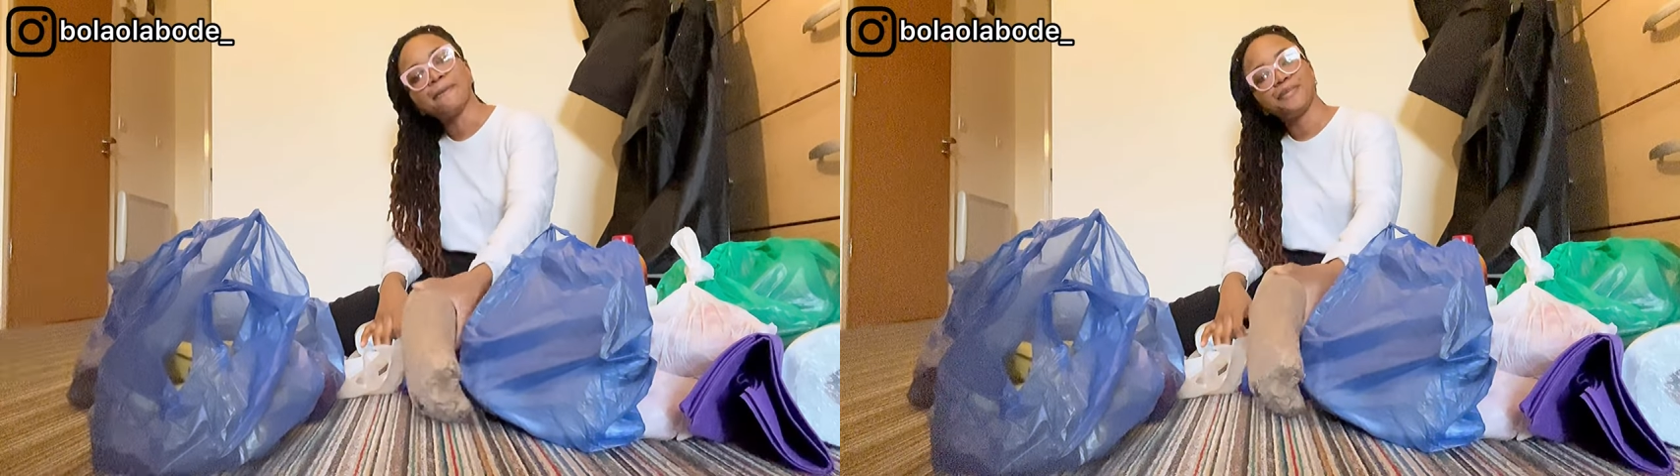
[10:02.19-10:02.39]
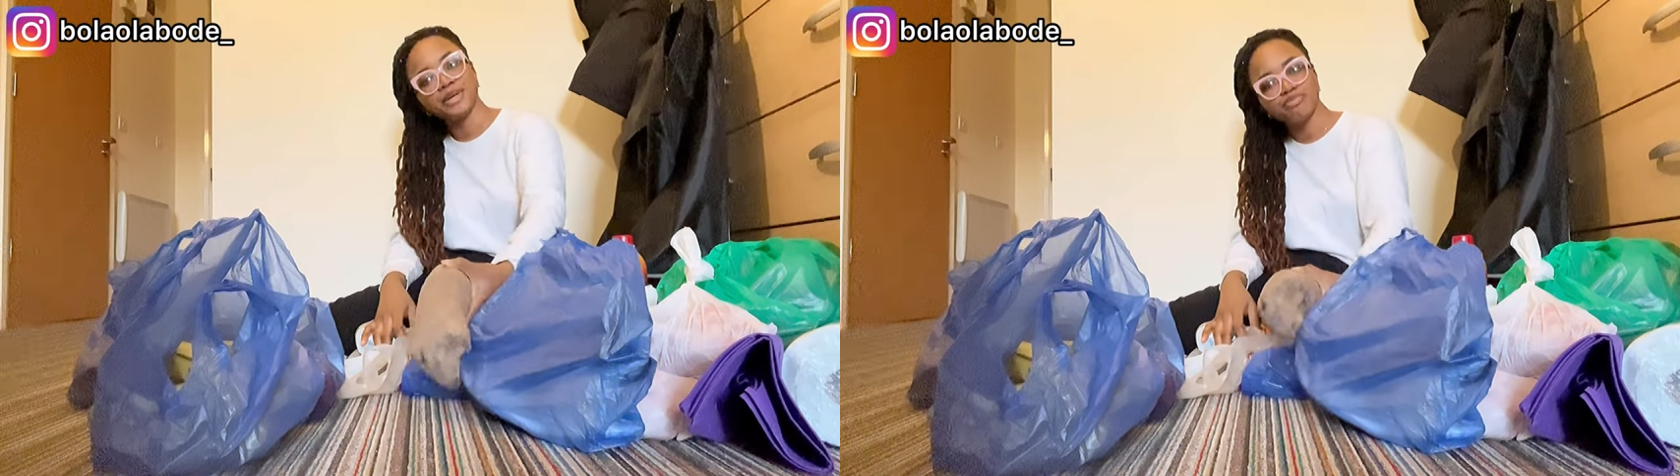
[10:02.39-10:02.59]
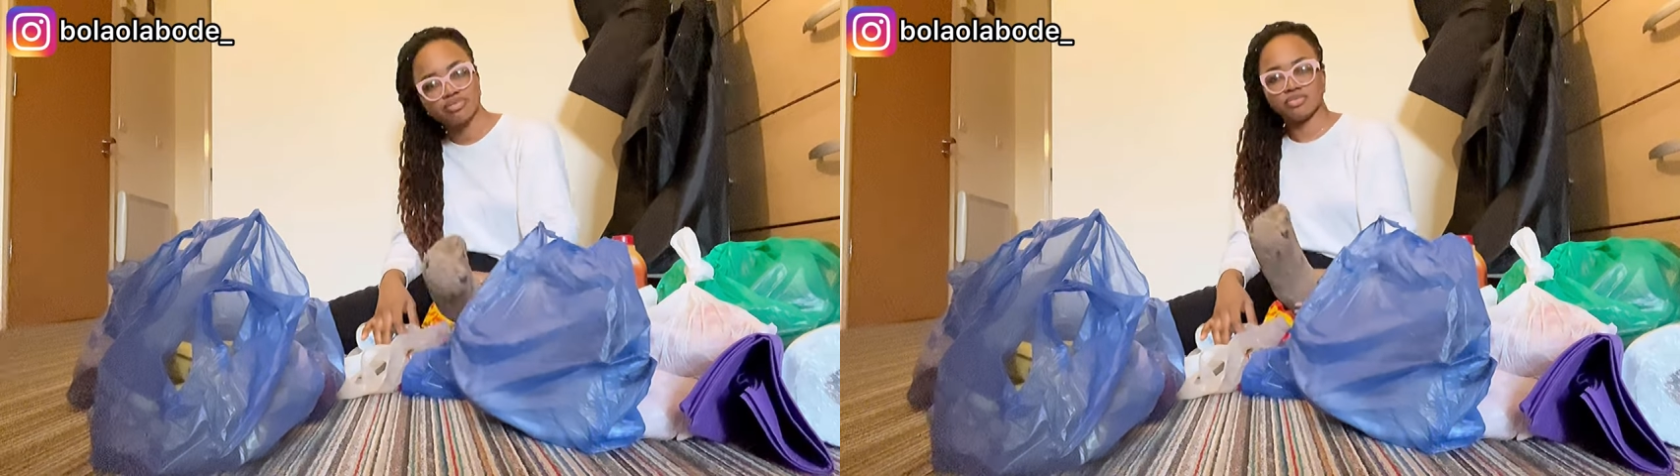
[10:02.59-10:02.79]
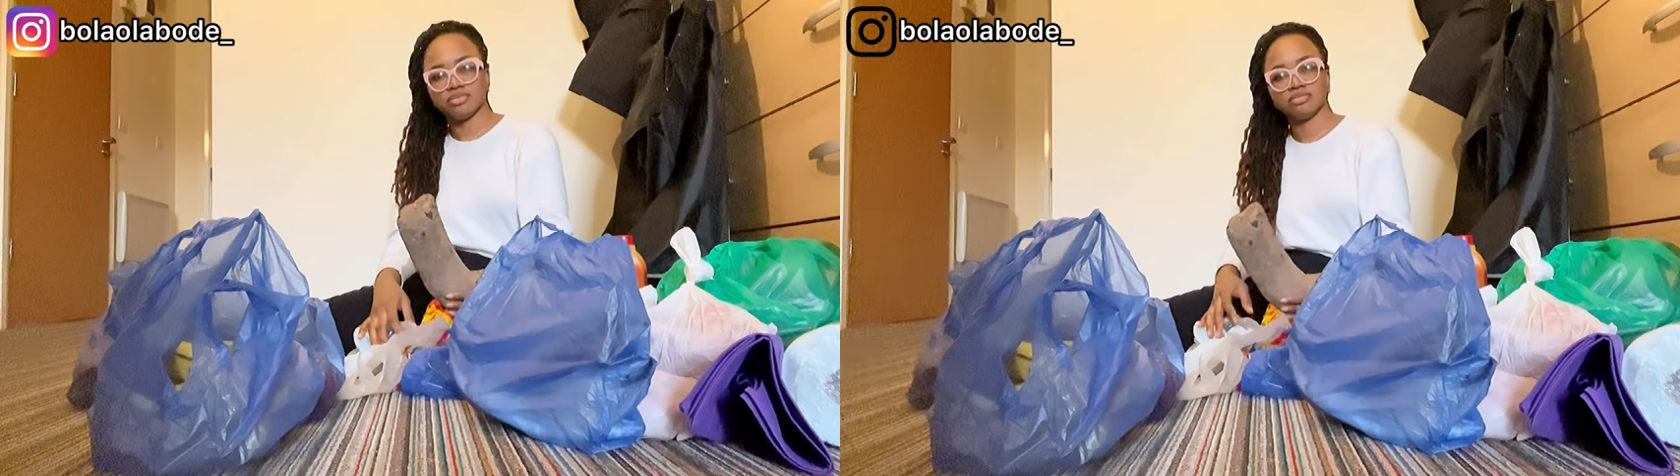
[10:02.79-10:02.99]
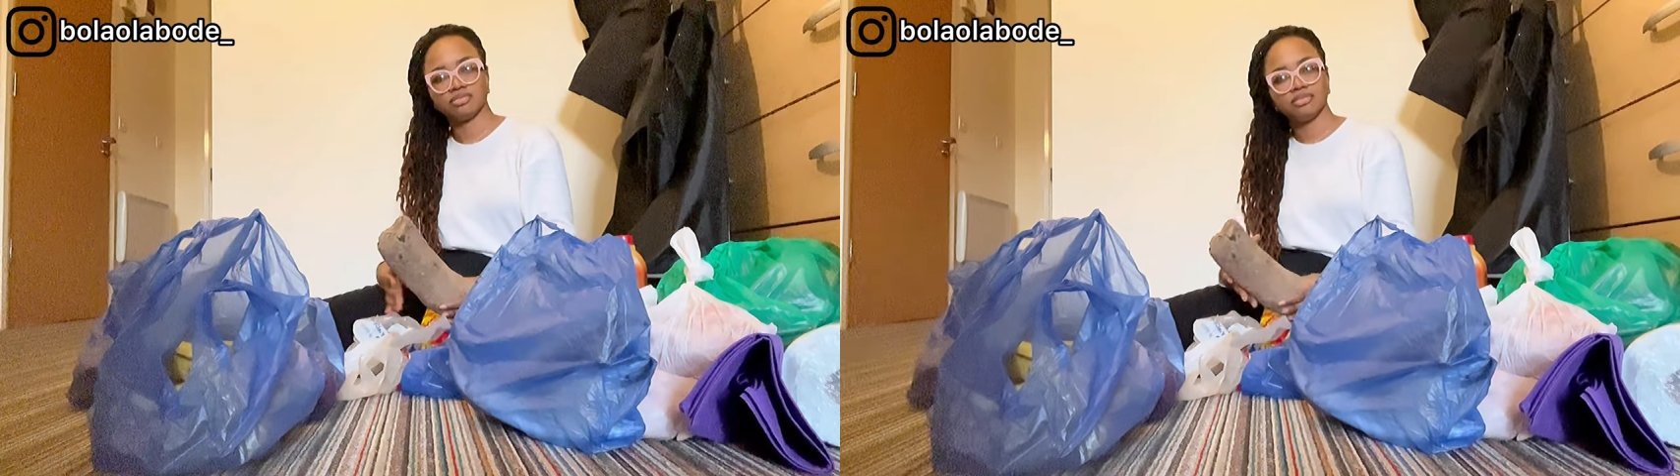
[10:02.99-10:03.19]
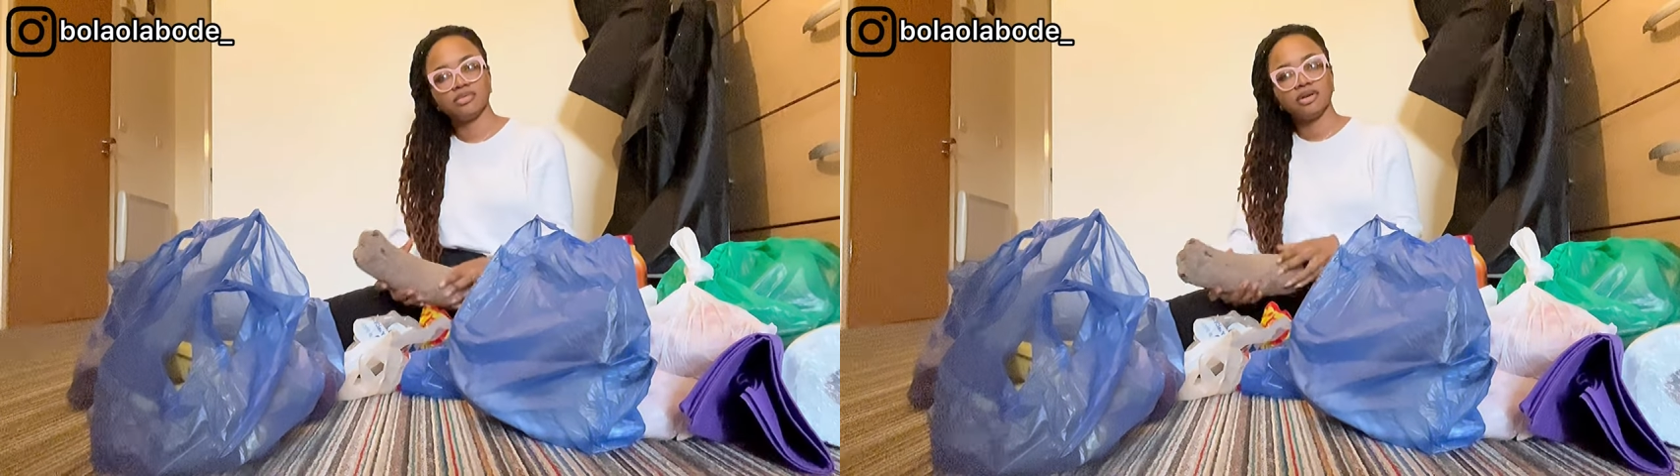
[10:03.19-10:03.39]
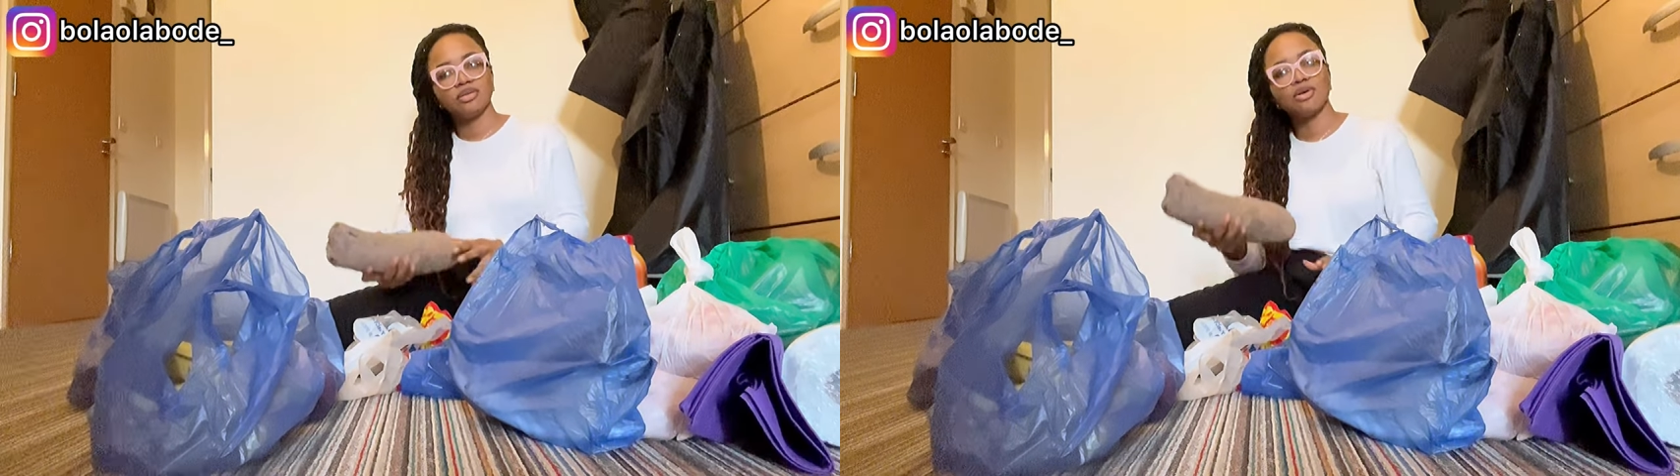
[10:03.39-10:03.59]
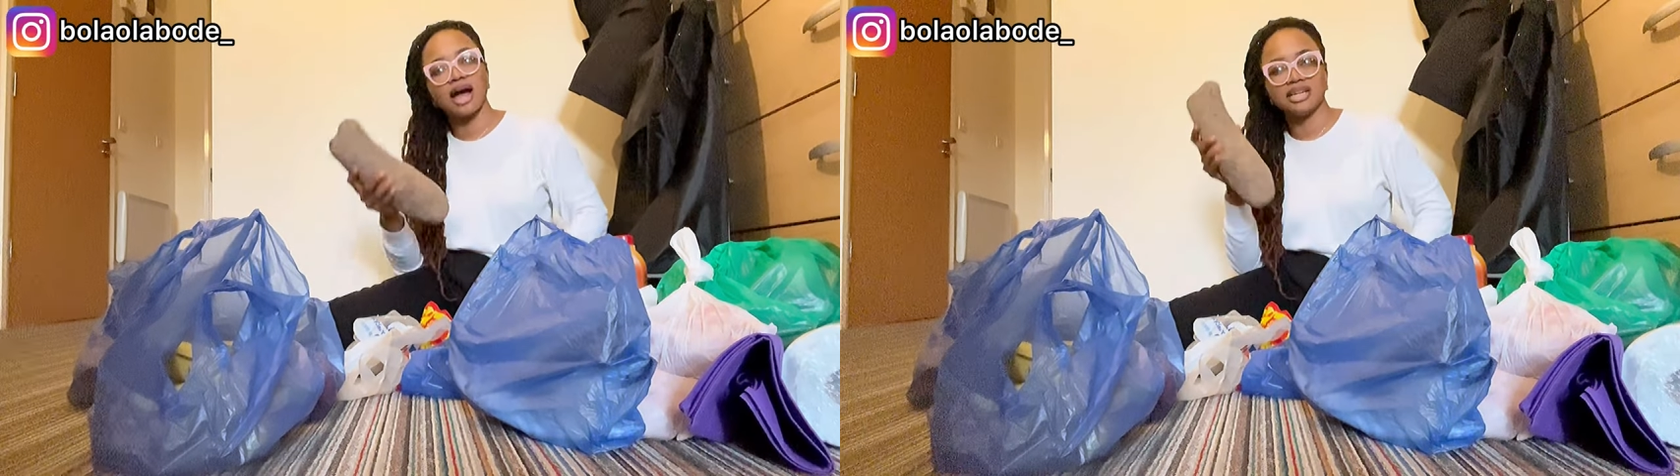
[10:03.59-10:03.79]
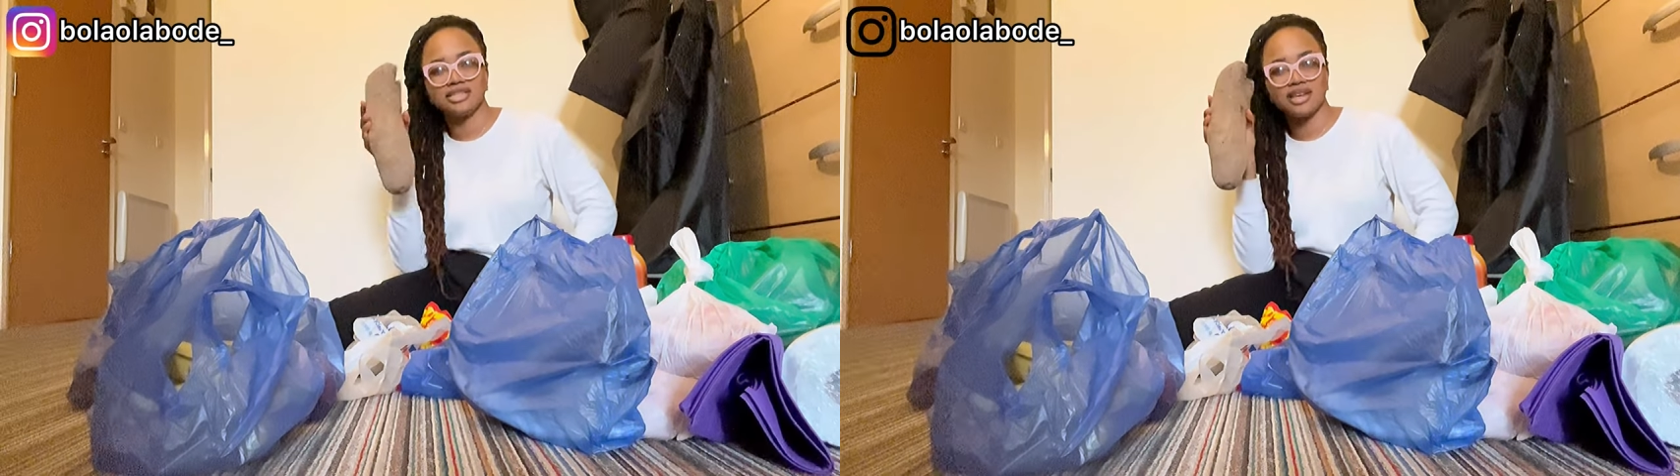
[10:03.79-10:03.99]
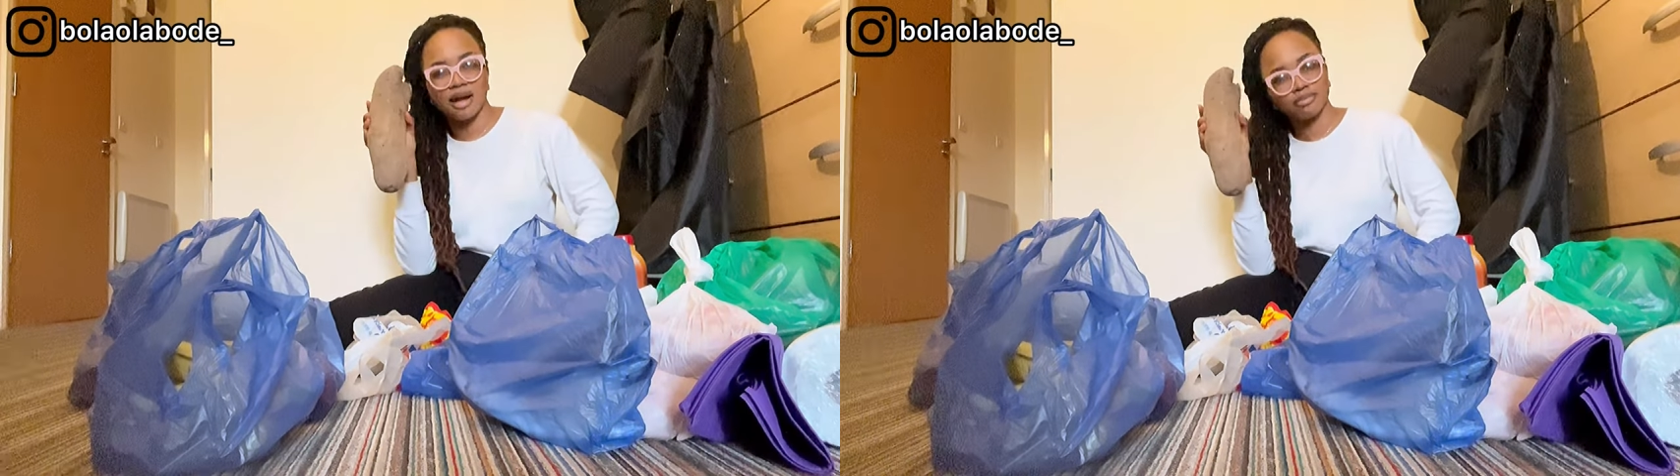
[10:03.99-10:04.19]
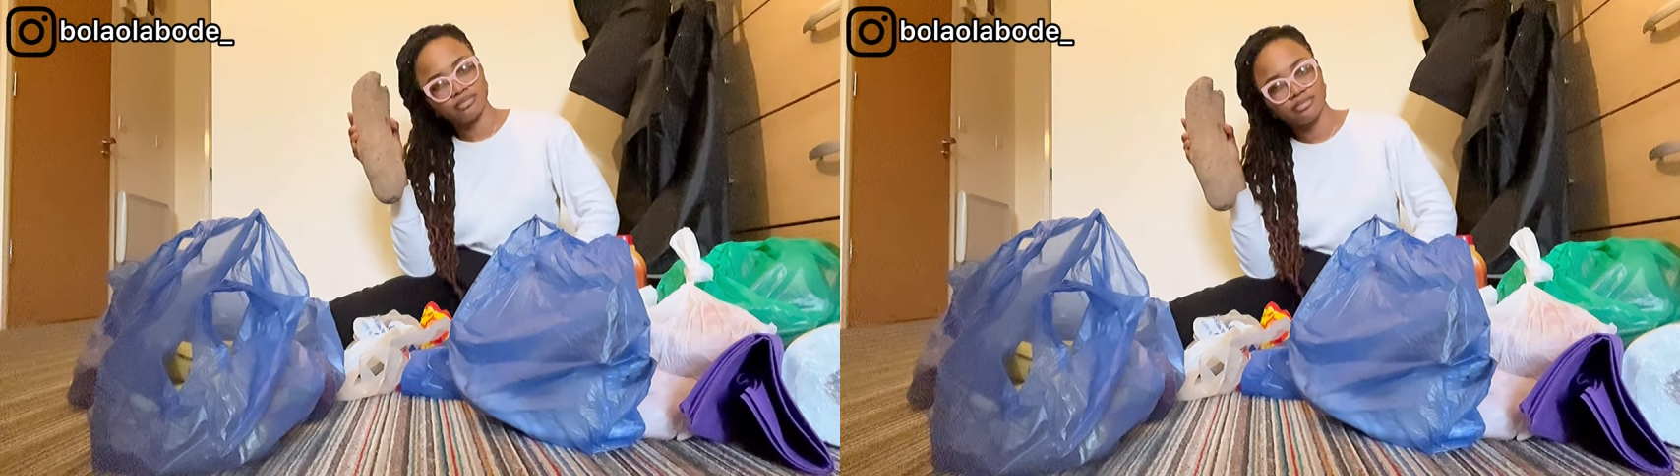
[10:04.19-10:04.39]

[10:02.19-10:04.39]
people, look at this yam.